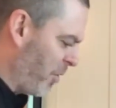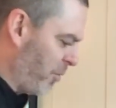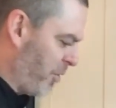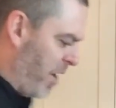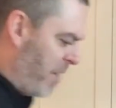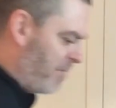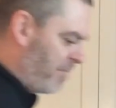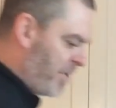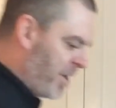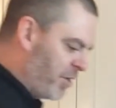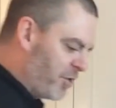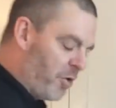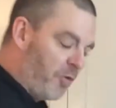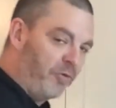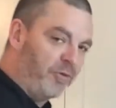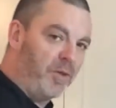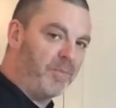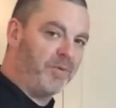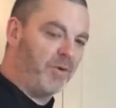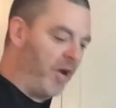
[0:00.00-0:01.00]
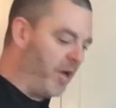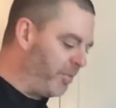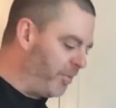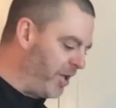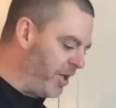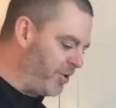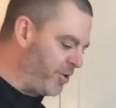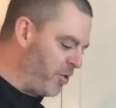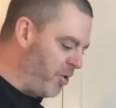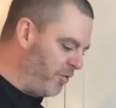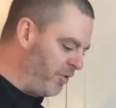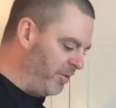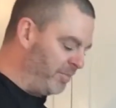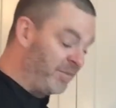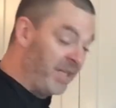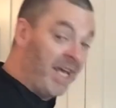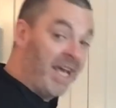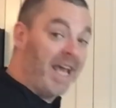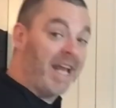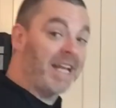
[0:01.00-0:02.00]
Okay, so flip your eggplants over
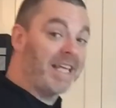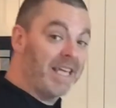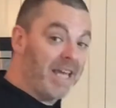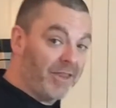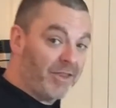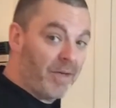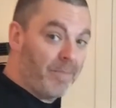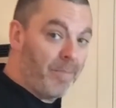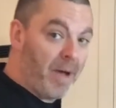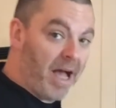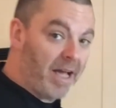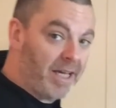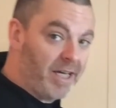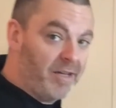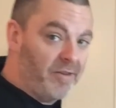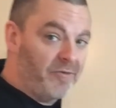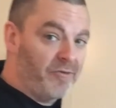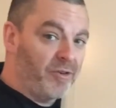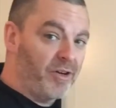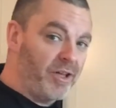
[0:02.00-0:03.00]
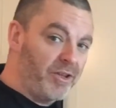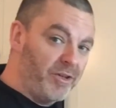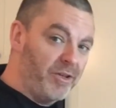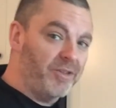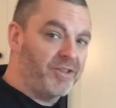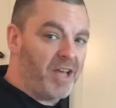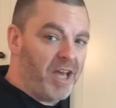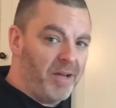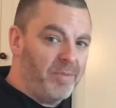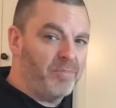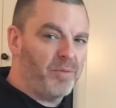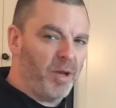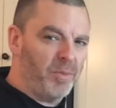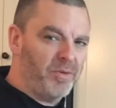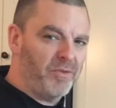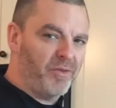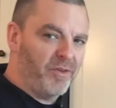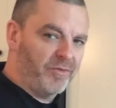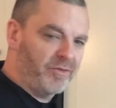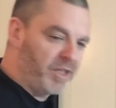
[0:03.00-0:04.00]
and get them back in for another 10,
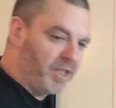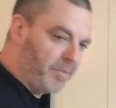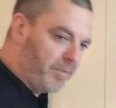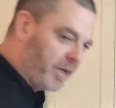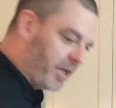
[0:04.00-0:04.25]
probably 15